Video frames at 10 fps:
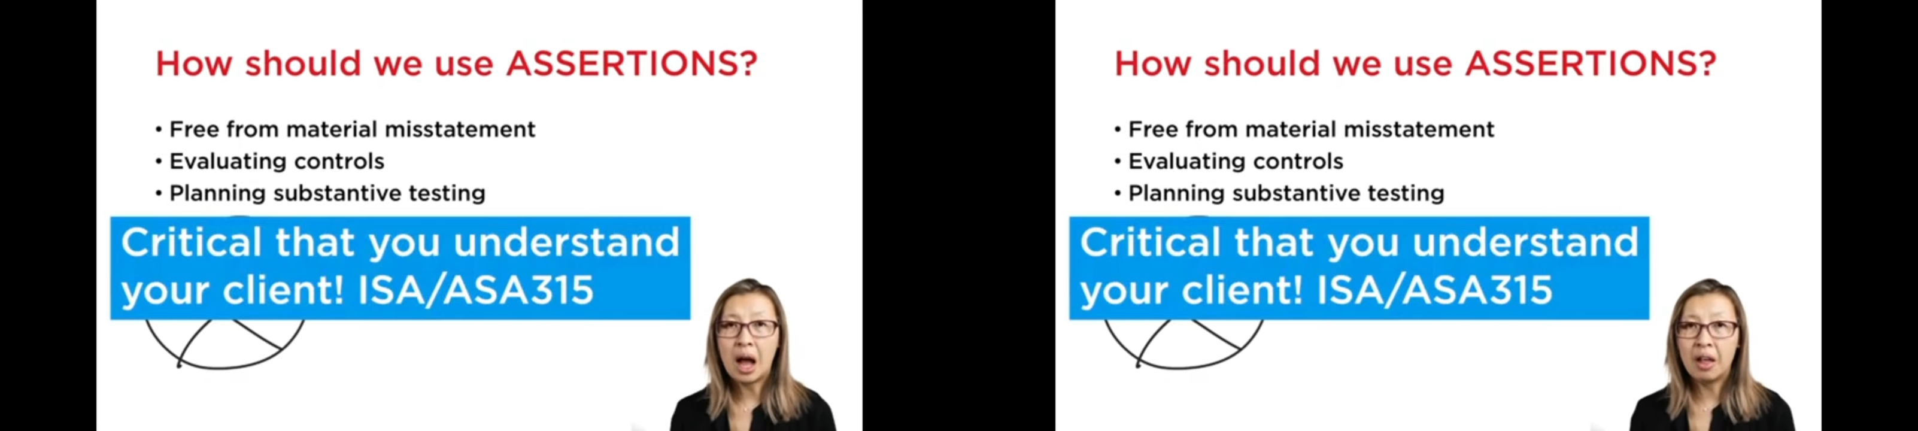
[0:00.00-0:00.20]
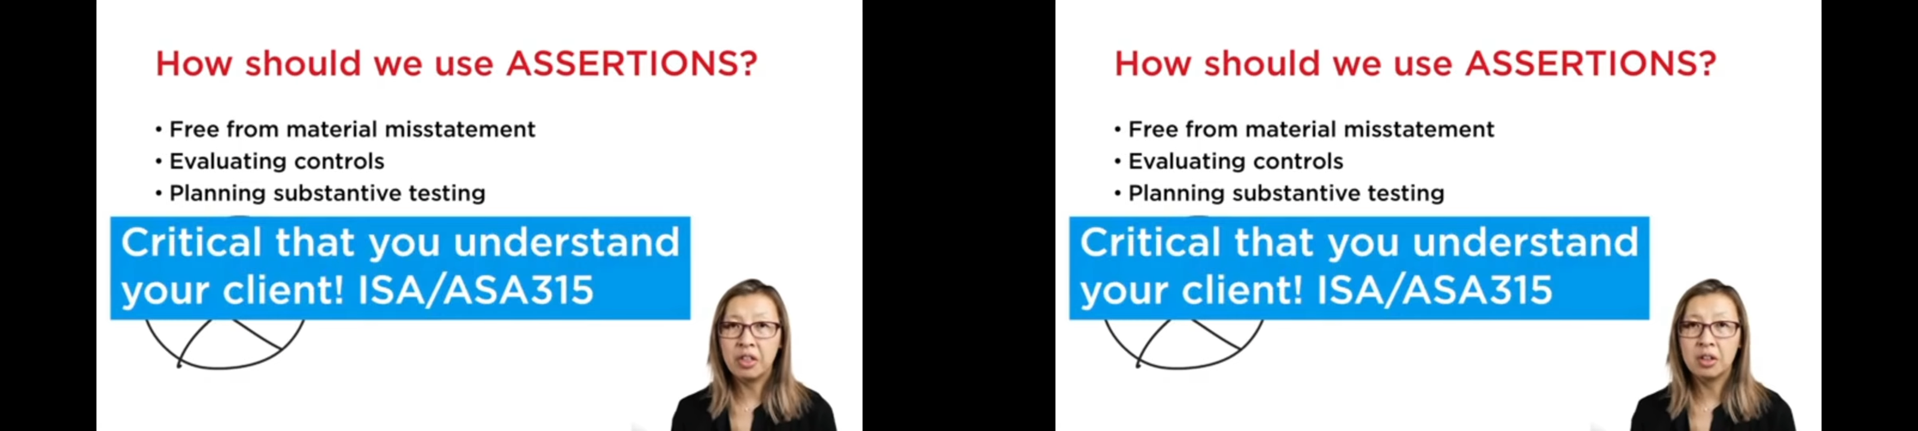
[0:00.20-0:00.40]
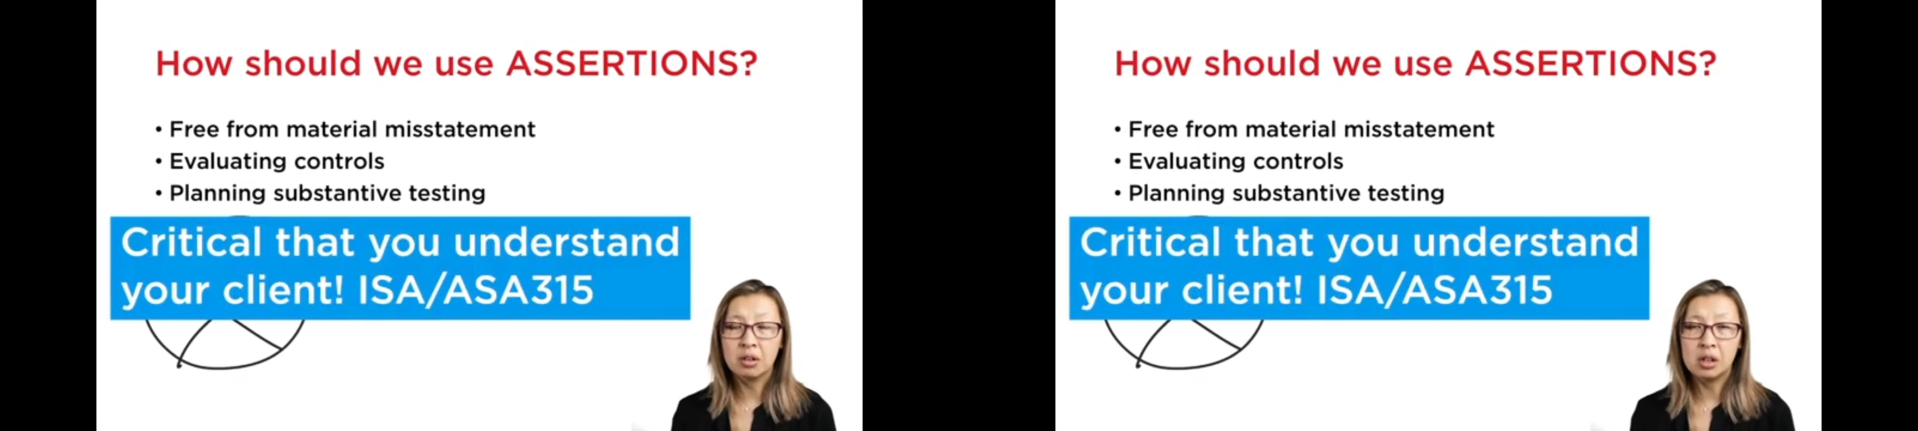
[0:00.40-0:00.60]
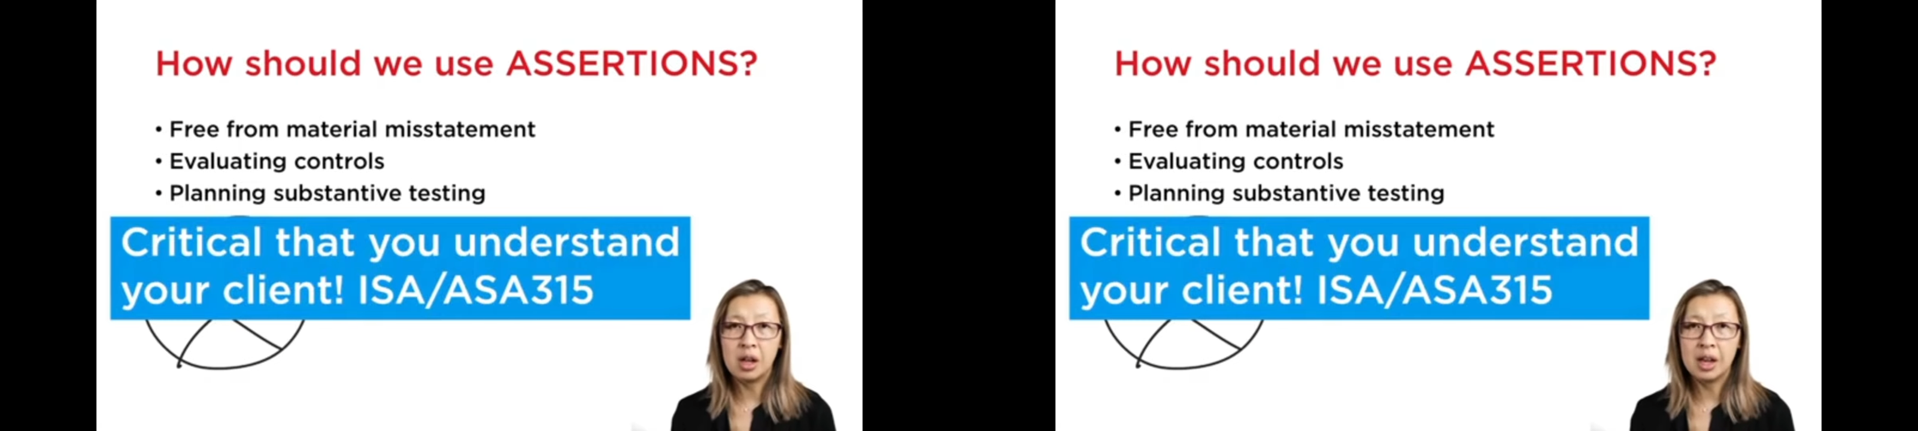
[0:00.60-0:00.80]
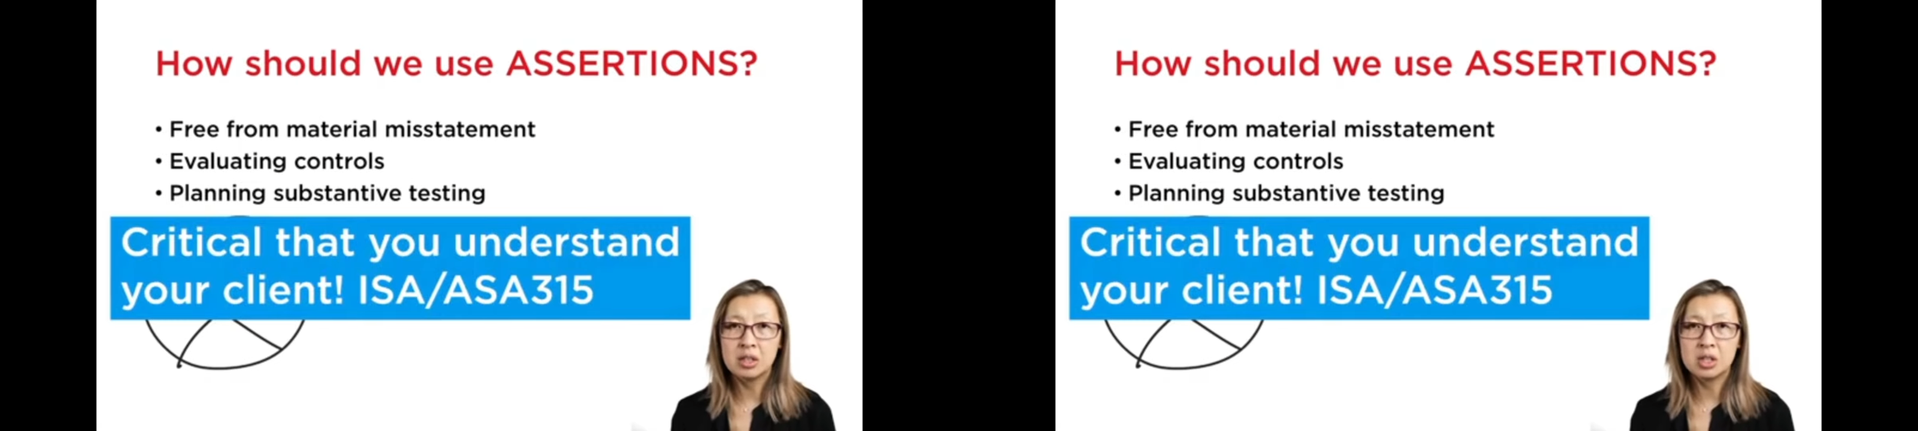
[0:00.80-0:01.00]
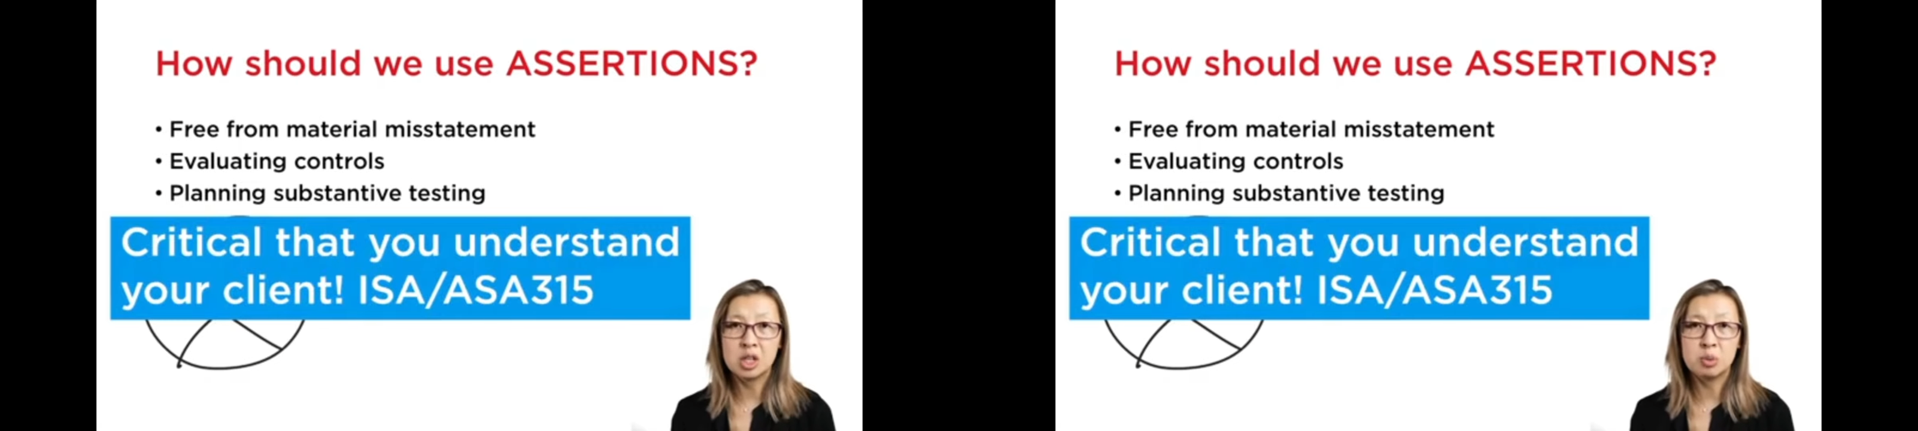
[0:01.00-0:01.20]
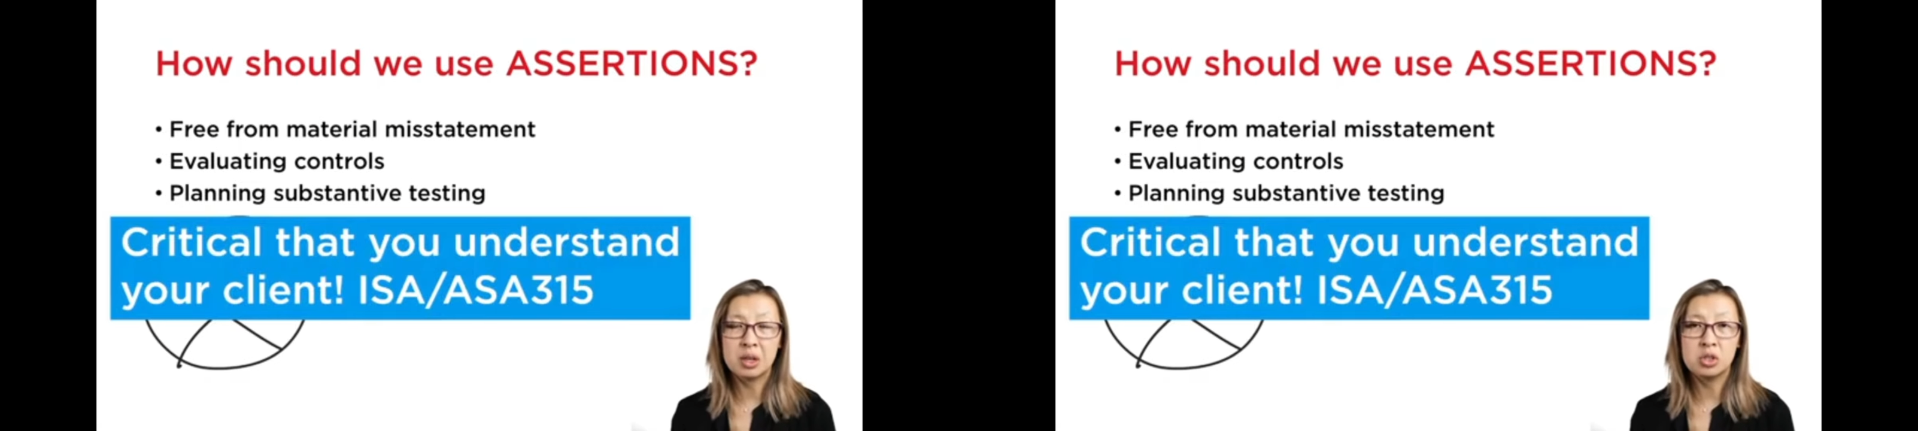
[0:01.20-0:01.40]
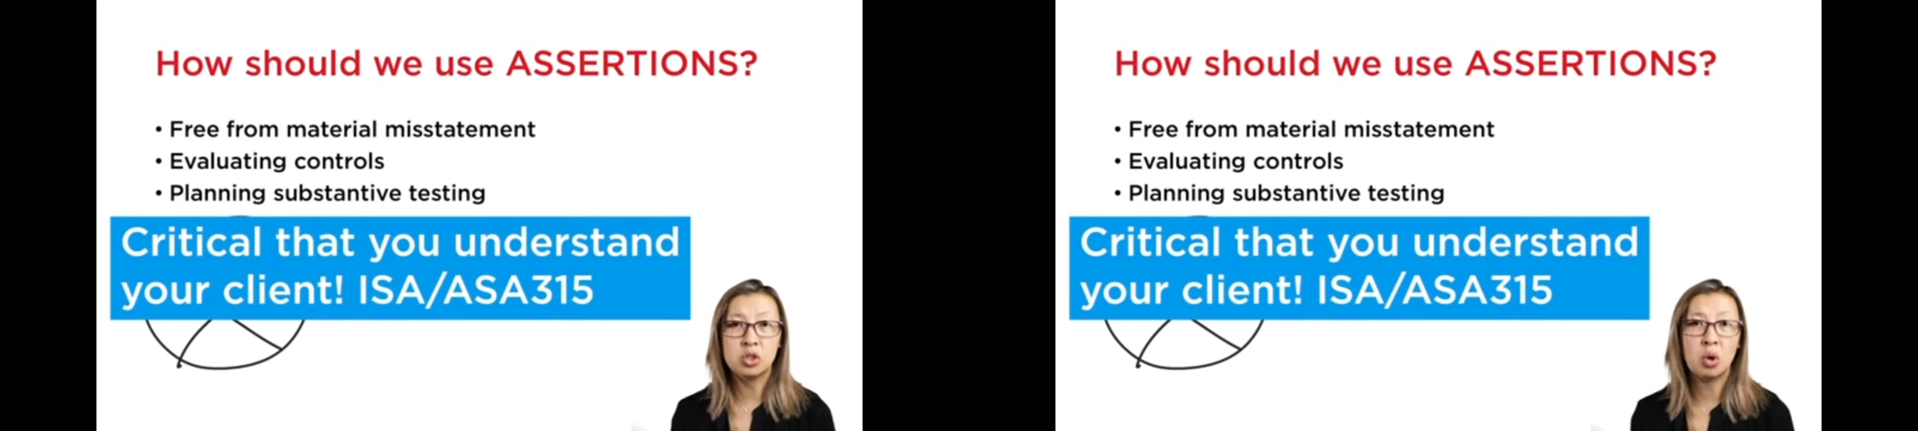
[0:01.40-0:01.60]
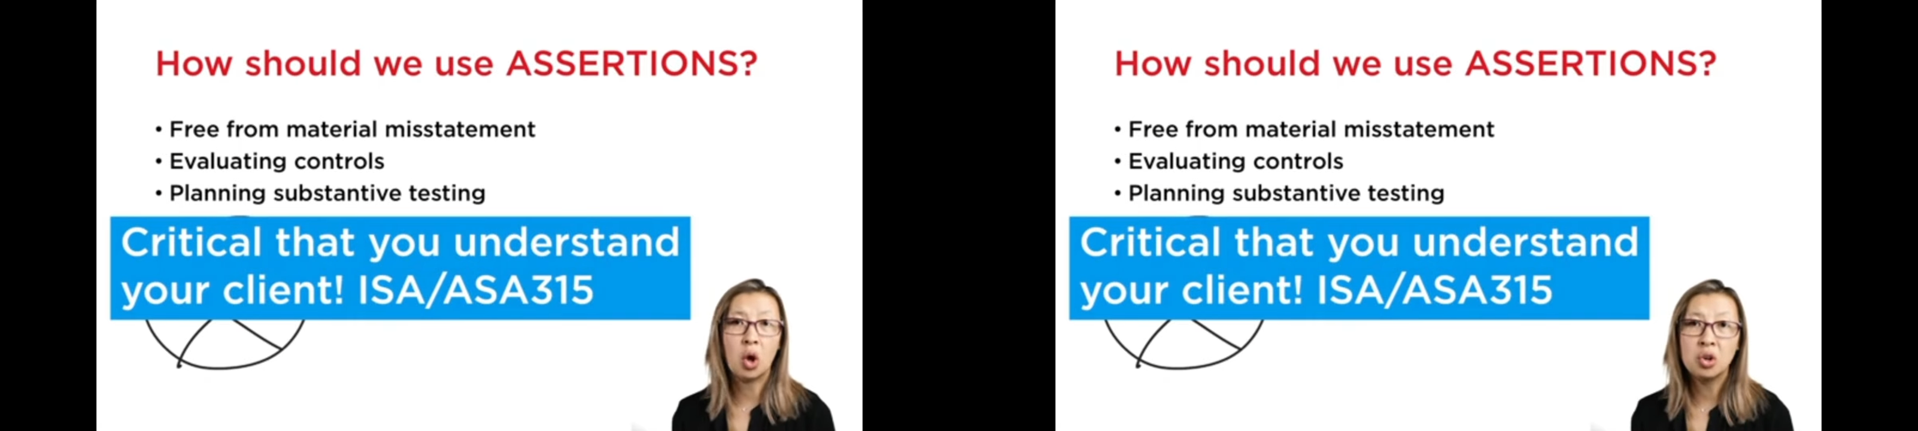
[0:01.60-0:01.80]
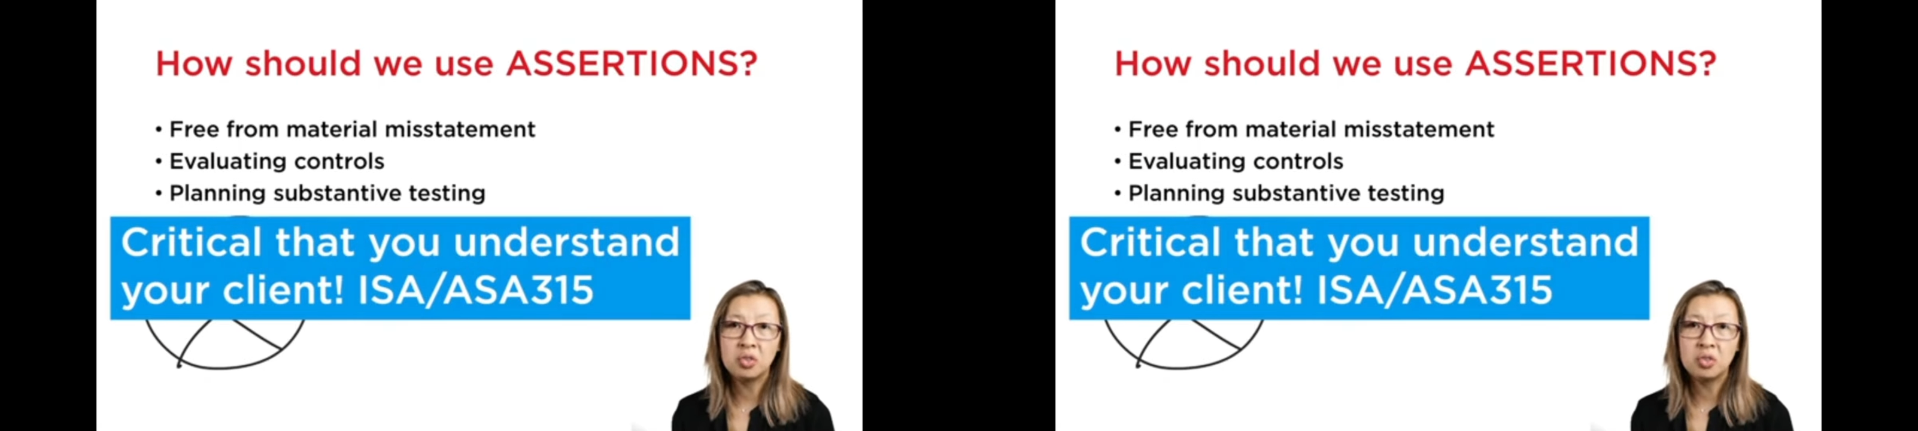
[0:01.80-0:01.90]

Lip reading: Are the clients expected to